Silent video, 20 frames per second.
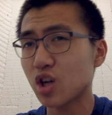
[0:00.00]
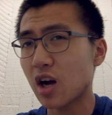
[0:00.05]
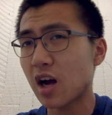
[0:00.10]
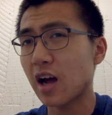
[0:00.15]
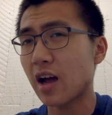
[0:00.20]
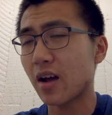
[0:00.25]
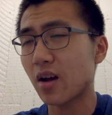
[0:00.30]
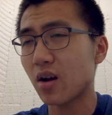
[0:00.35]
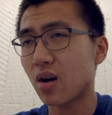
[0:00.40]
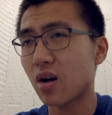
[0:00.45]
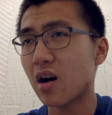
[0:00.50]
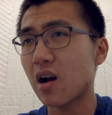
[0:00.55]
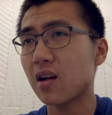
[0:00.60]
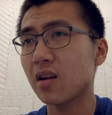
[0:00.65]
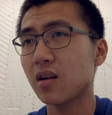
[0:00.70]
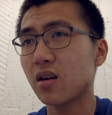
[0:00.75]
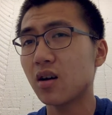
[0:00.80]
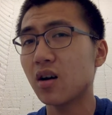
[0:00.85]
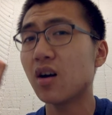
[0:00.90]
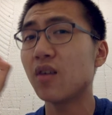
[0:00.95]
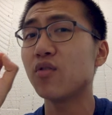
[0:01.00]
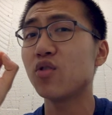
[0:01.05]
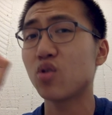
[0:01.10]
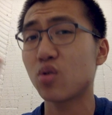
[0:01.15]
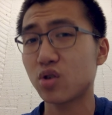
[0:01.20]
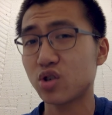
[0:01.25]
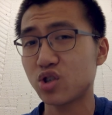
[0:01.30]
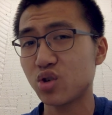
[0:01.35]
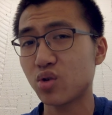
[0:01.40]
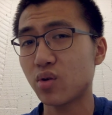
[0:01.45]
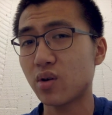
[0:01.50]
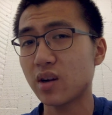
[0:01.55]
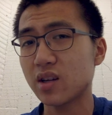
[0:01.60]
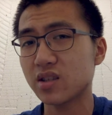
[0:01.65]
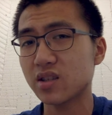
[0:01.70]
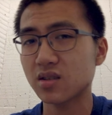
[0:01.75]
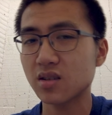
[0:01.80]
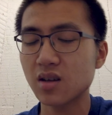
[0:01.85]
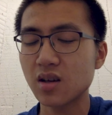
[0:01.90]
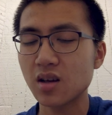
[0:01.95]
icon of your
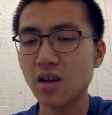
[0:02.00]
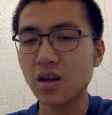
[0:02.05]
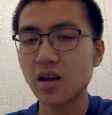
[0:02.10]
choice.